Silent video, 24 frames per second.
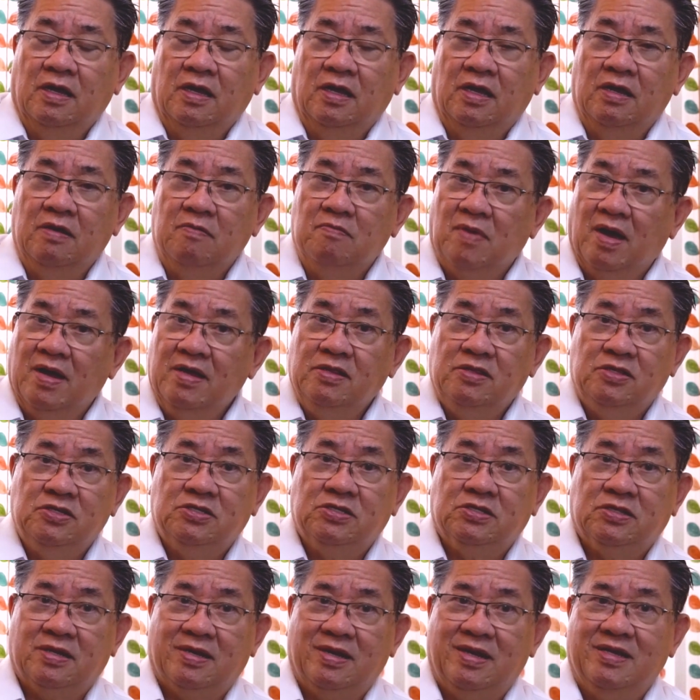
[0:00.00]
"In my
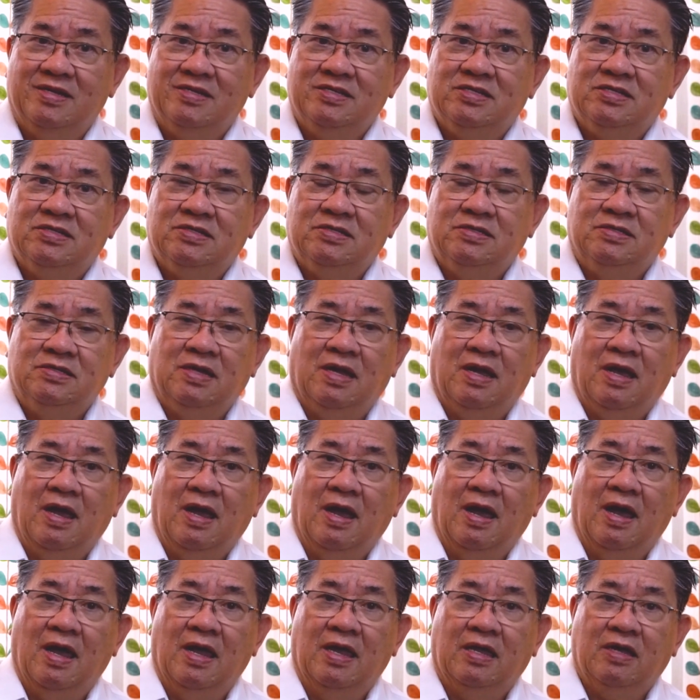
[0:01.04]
distress,
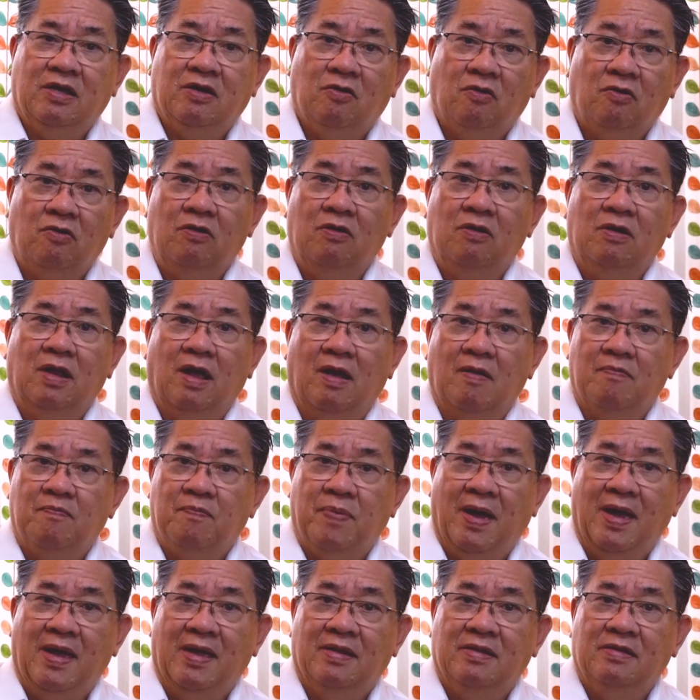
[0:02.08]
I call
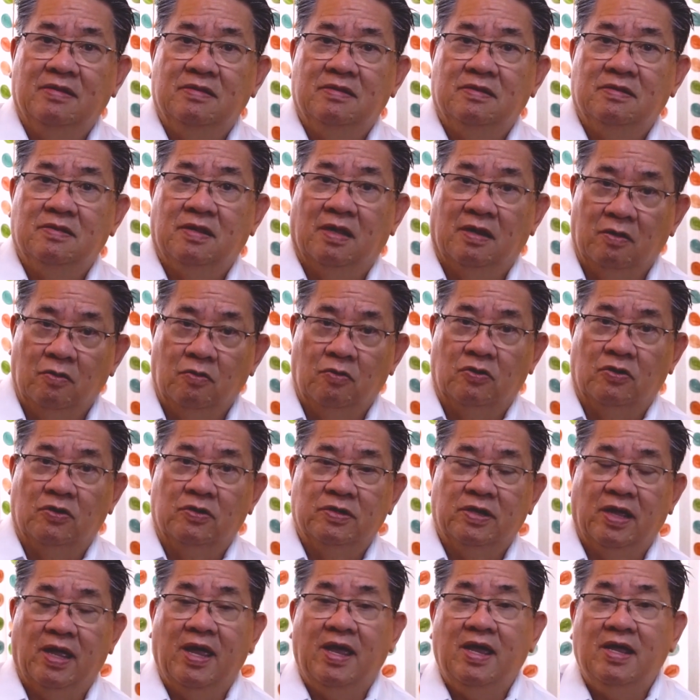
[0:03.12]
upon the
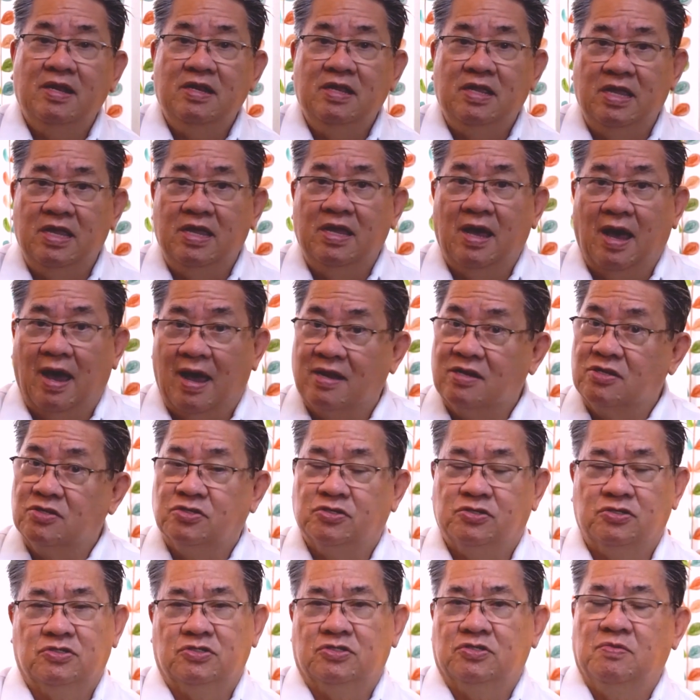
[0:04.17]
Lord, and He
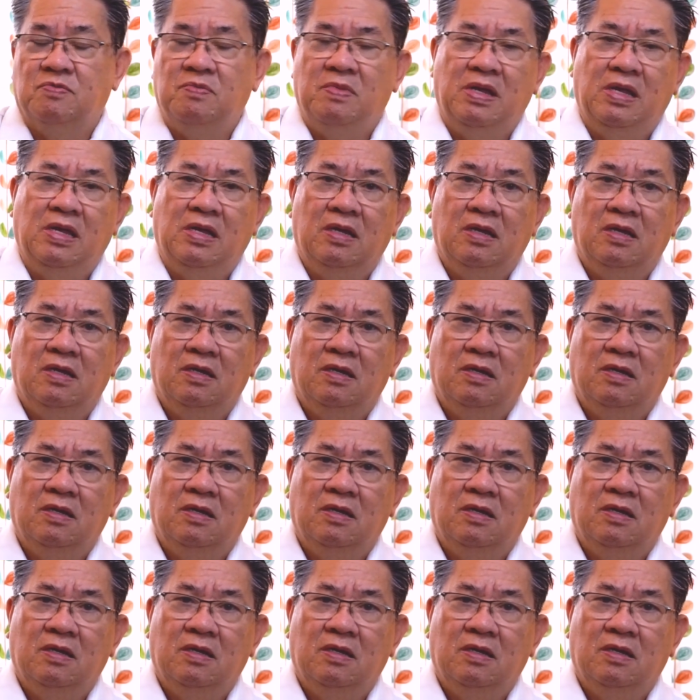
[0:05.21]
answers me."